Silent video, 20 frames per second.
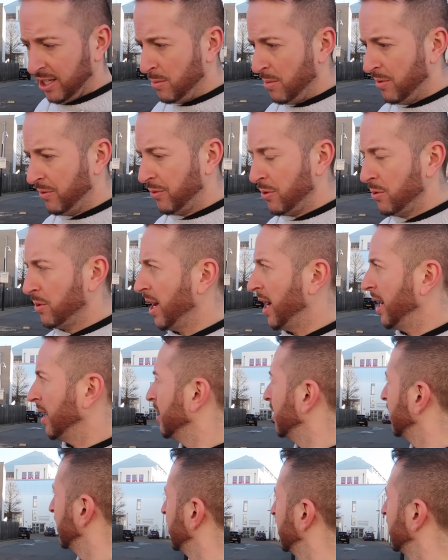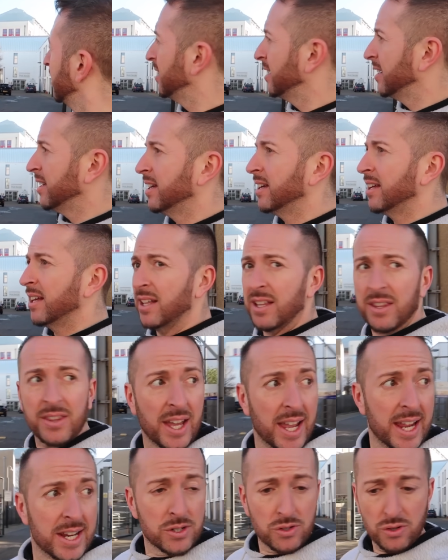coming through that
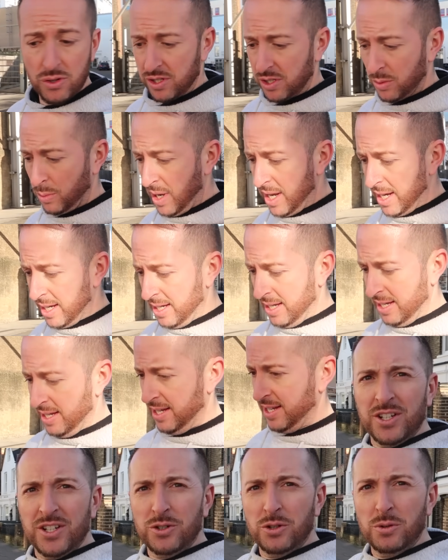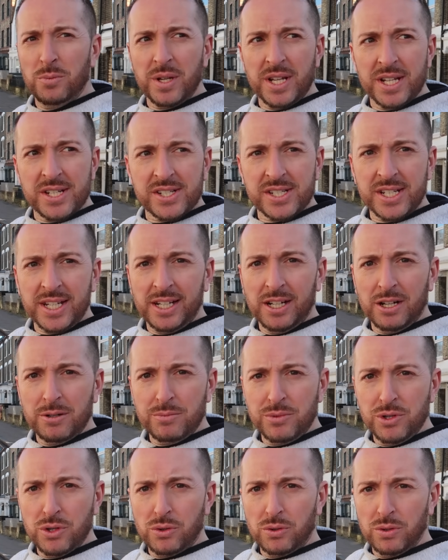entranceway. Normally you see like
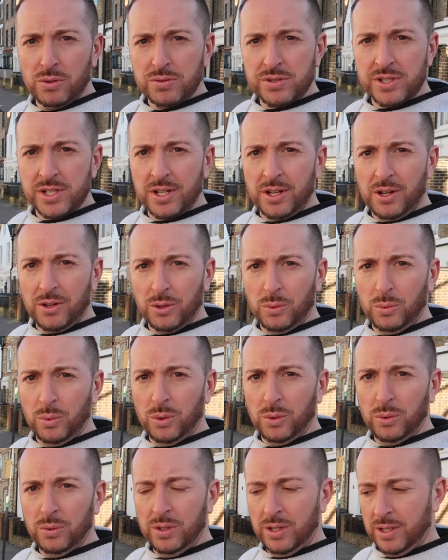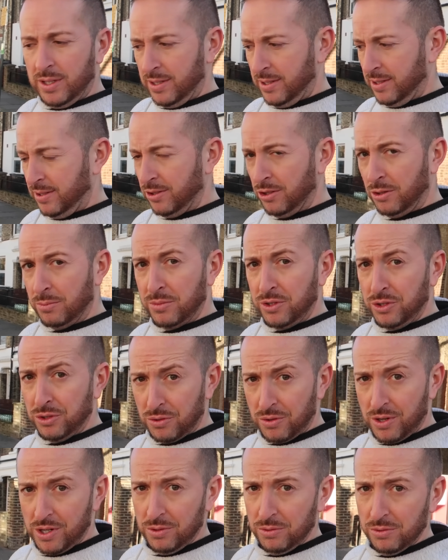murals on the wall, not
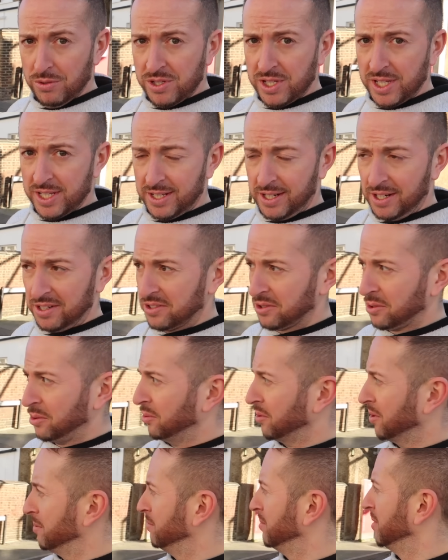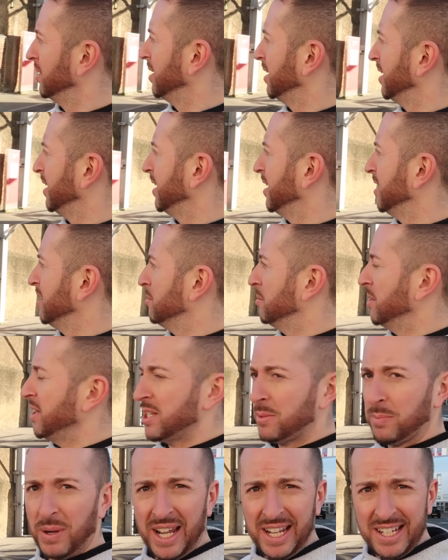murals as I like to call them. But
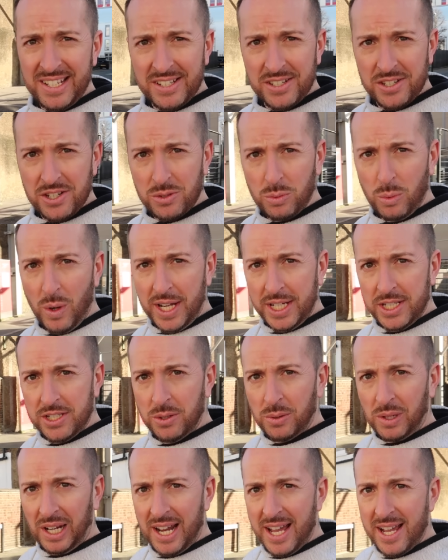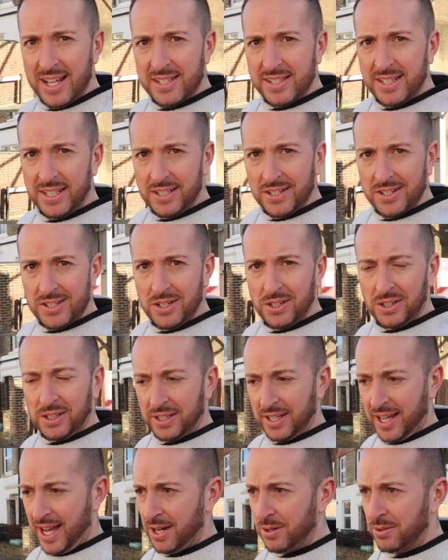this place is just way too classy. Just look at
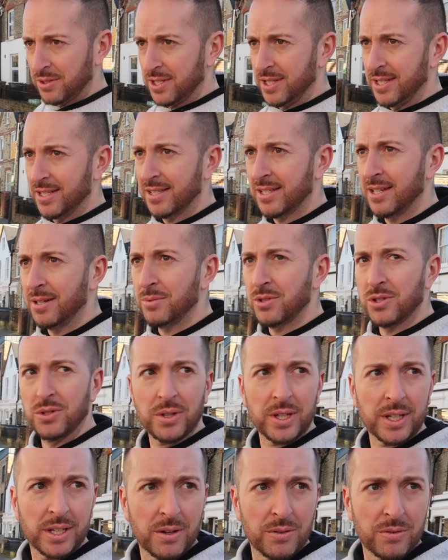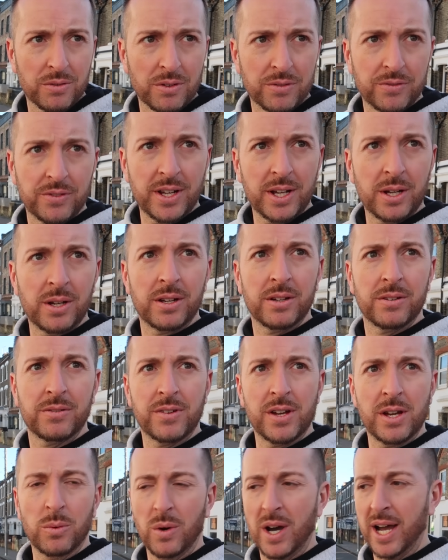the houses. I'm sure they go for a
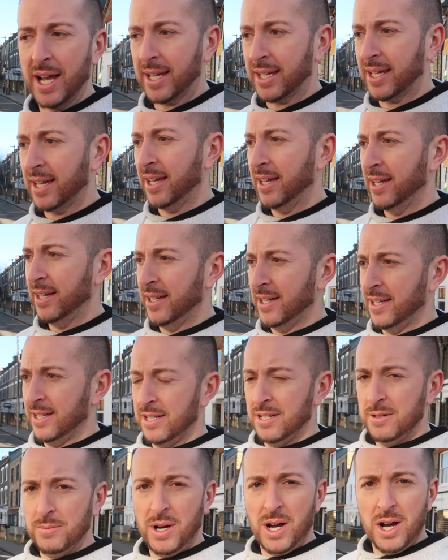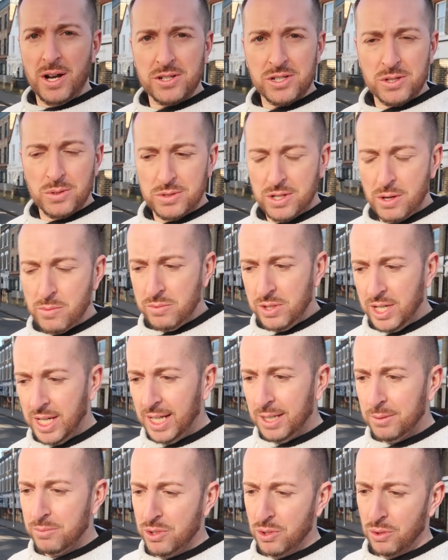fair whack. But Arsenal don't
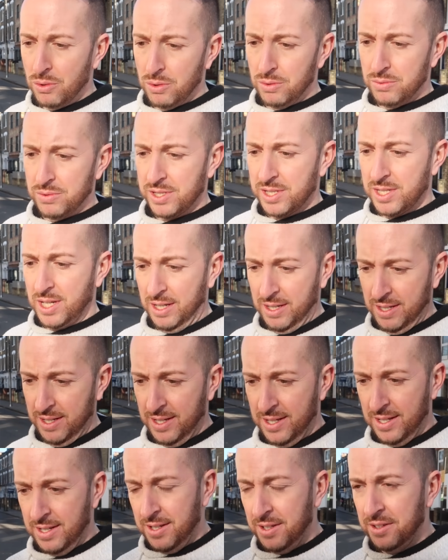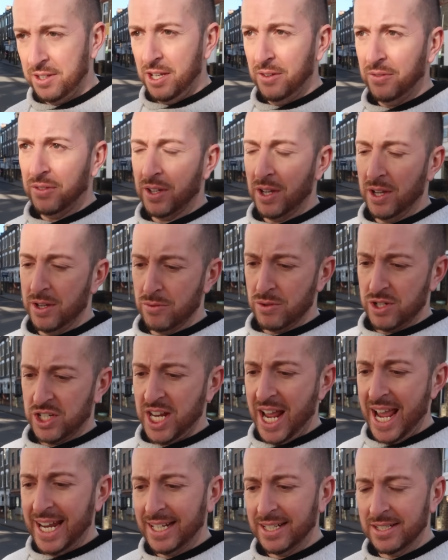need murals. They've
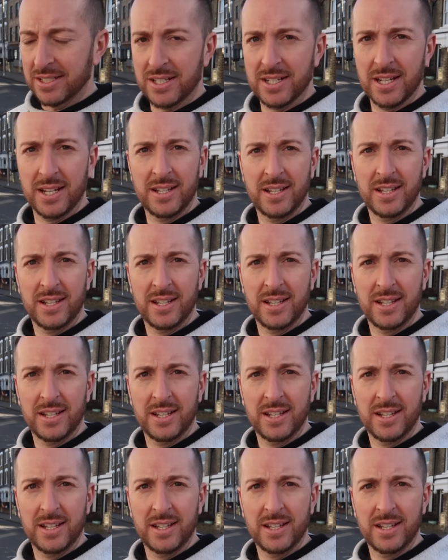retained